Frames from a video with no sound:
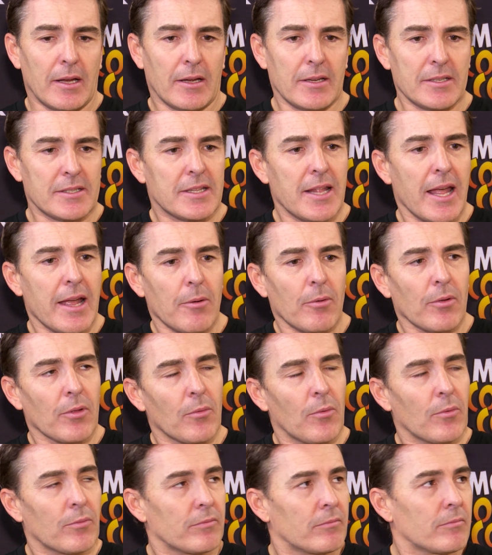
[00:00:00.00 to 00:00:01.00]
because uh, they were
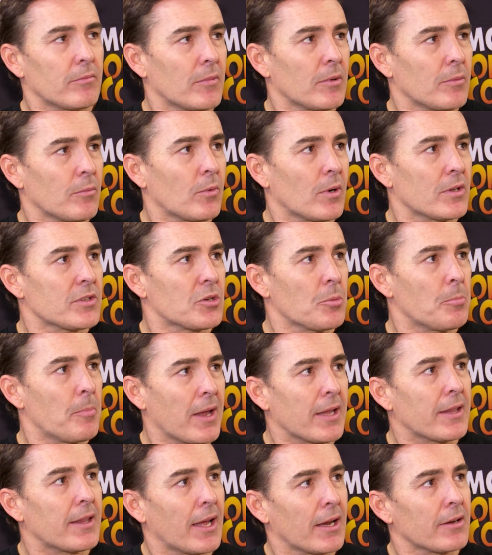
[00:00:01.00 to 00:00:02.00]
the, the ones who
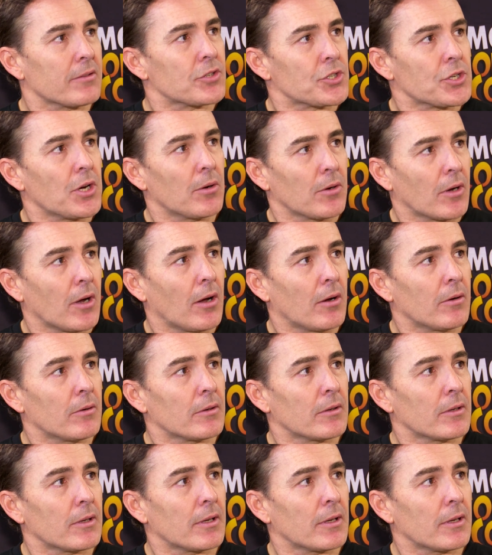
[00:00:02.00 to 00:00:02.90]
made that show go.